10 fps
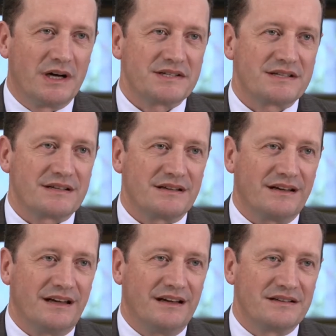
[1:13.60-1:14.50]
us
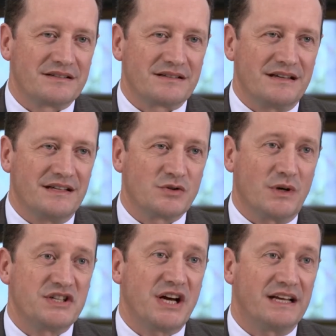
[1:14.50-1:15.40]
is
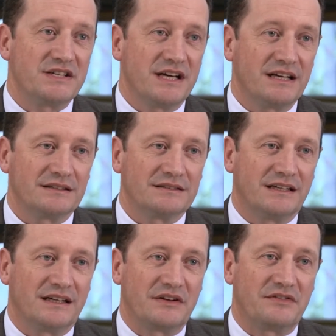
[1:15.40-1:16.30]
quite challenging.
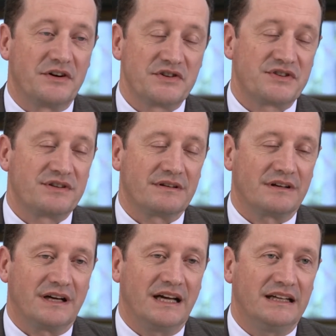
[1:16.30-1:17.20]
The first
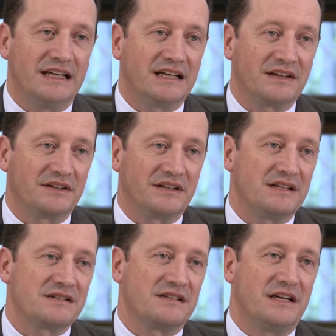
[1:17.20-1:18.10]
idea that
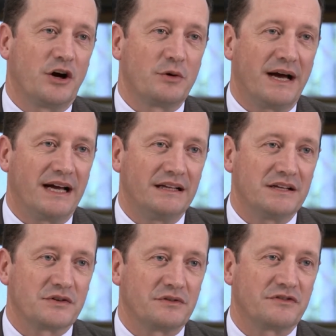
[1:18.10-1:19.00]
is in our mind
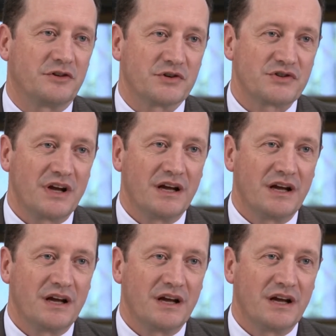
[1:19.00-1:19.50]
is, of course,